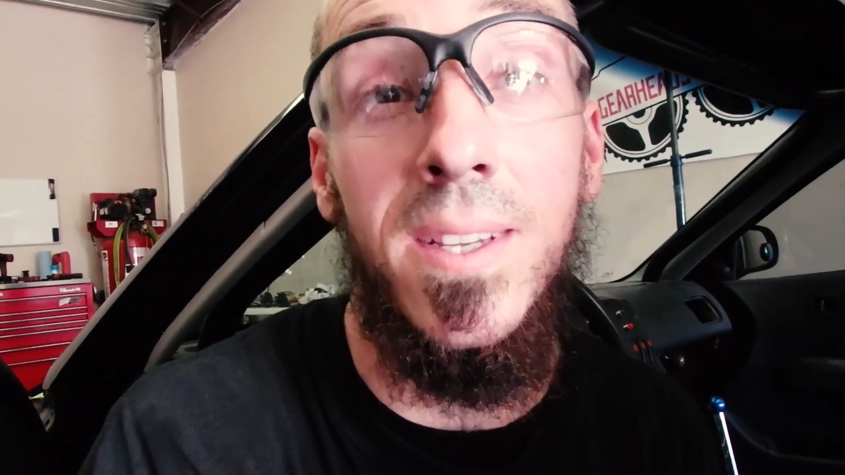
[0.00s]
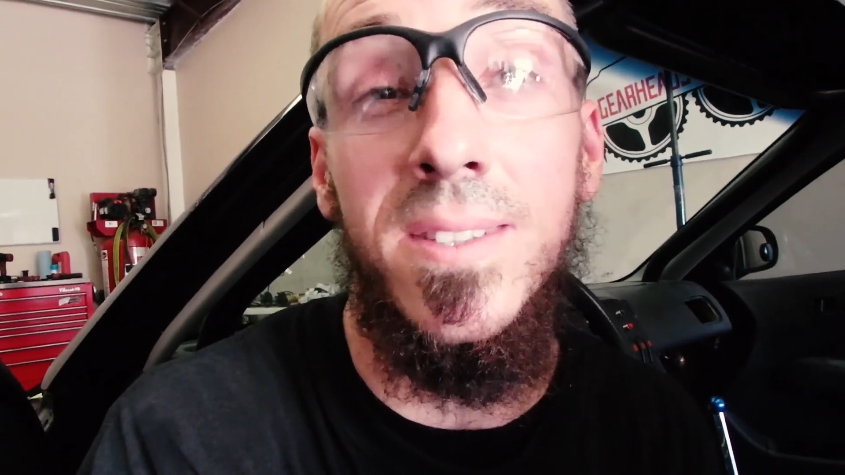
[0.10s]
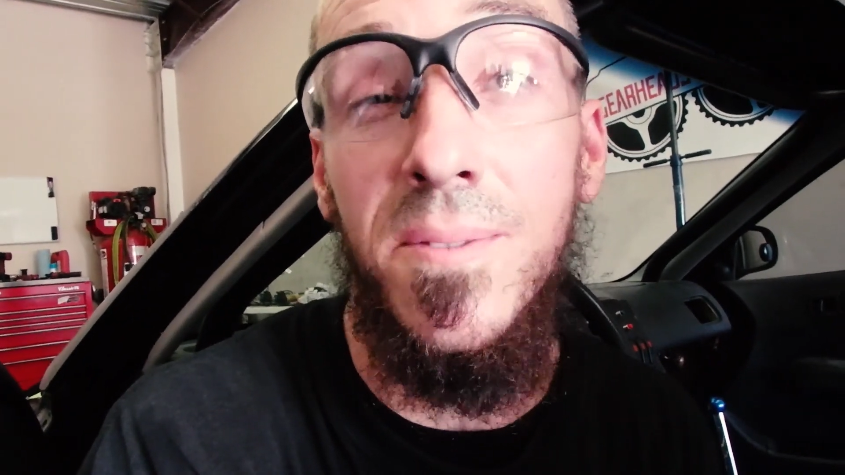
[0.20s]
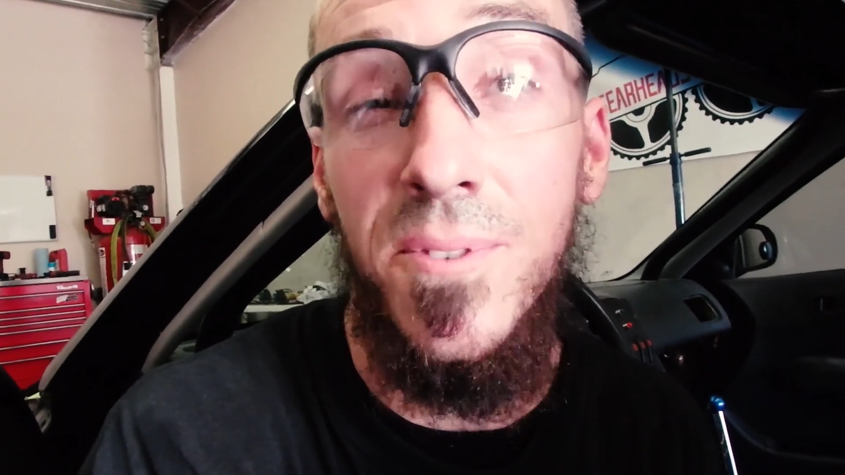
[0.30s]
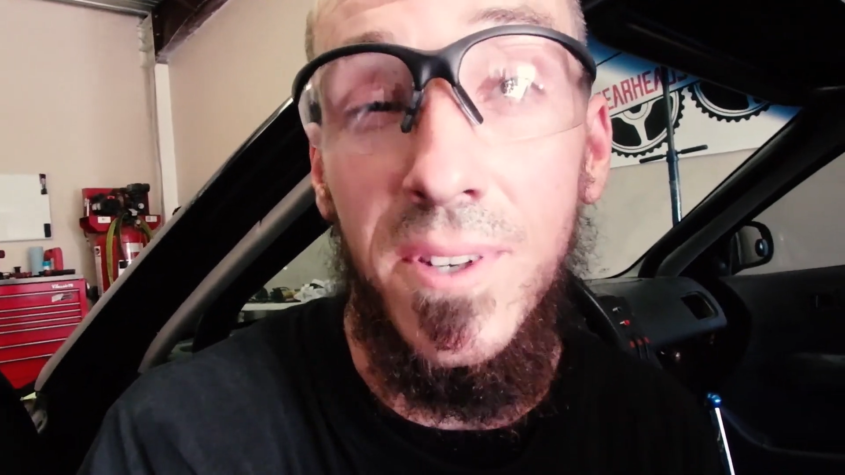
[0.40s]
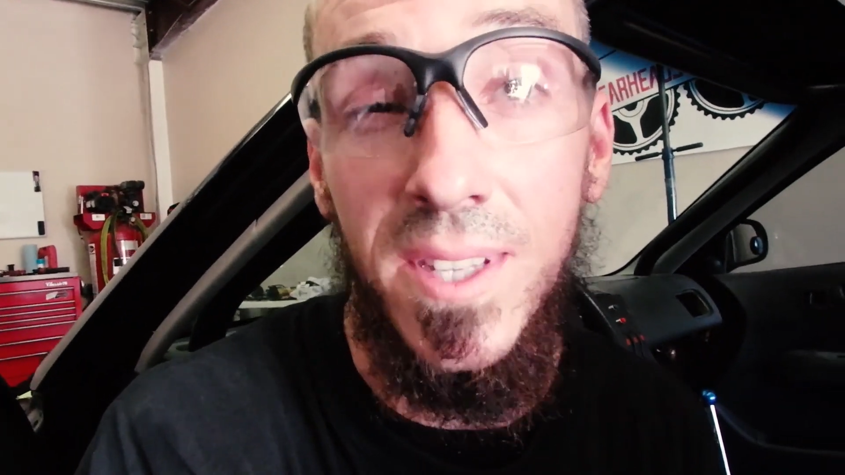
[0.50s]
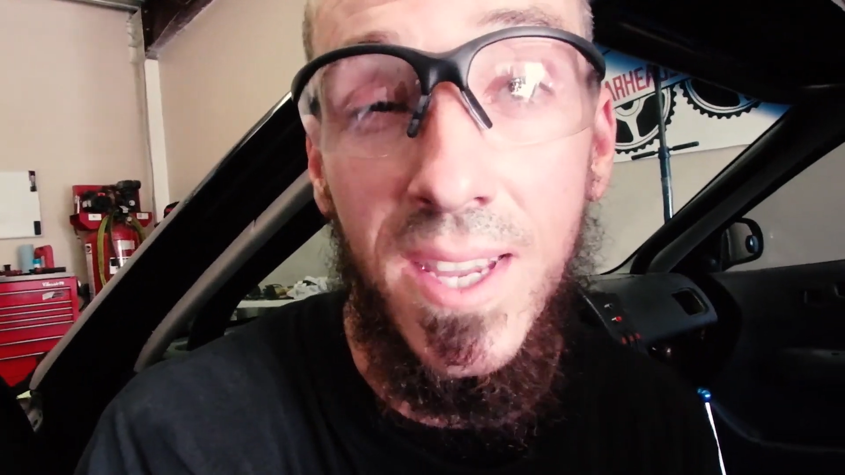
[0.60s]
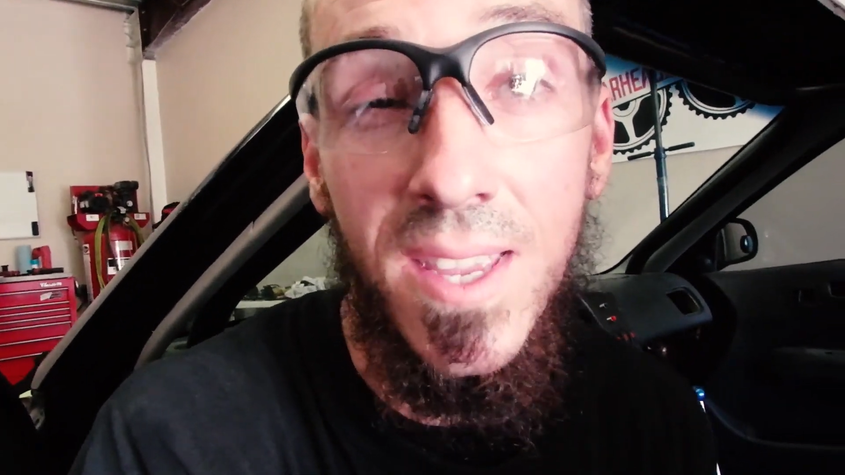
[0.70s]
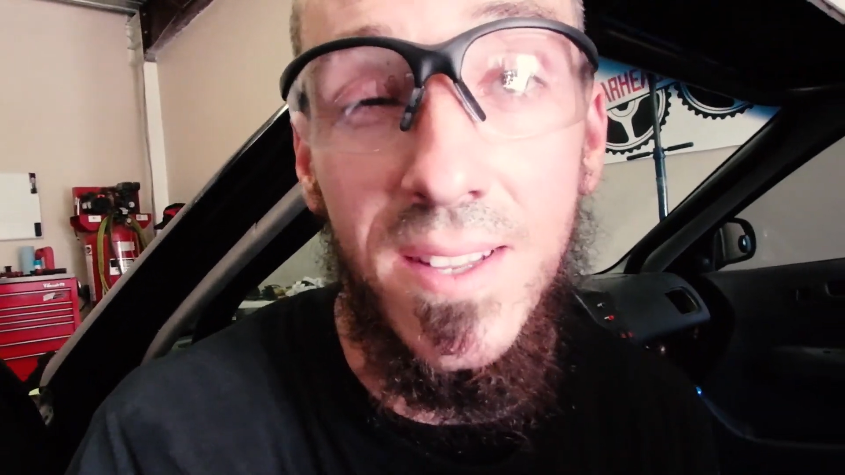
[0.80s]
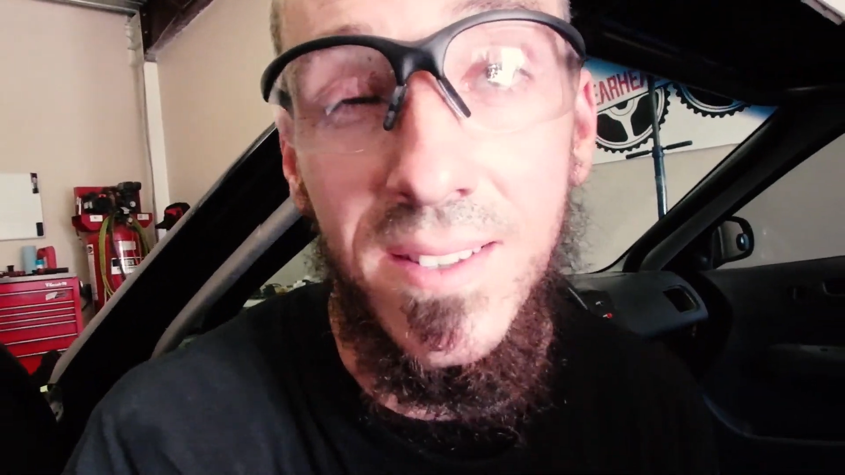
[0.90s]
except for on the
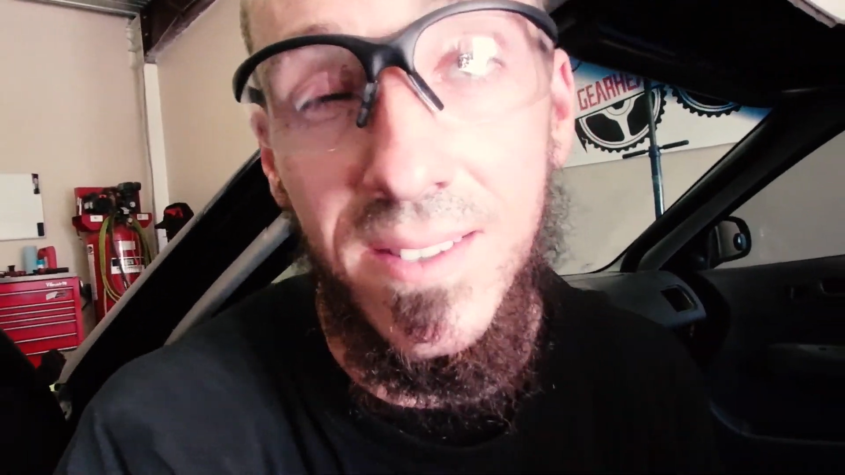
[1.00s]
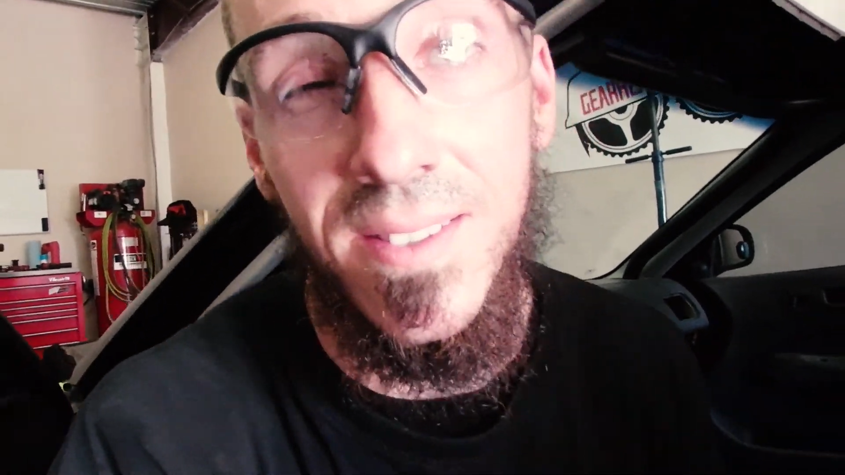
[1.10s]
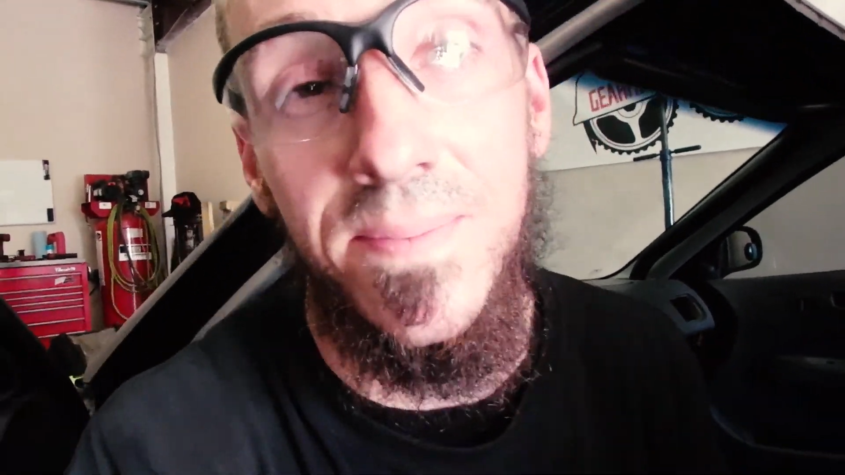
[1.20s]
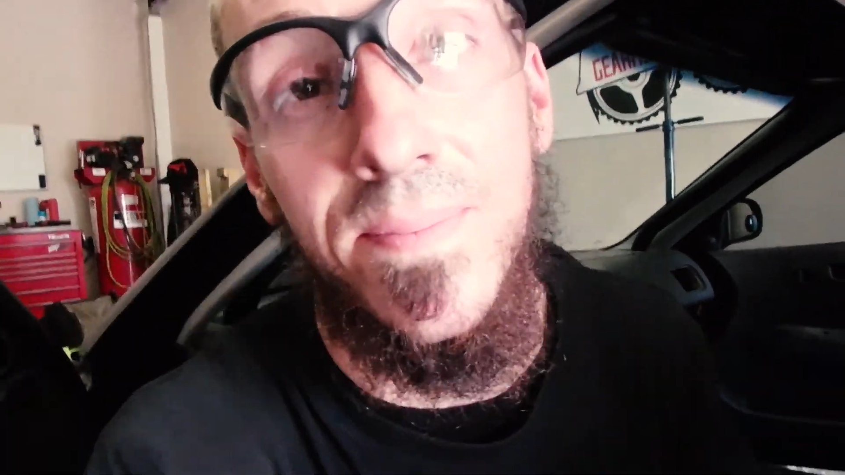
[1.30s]
ends.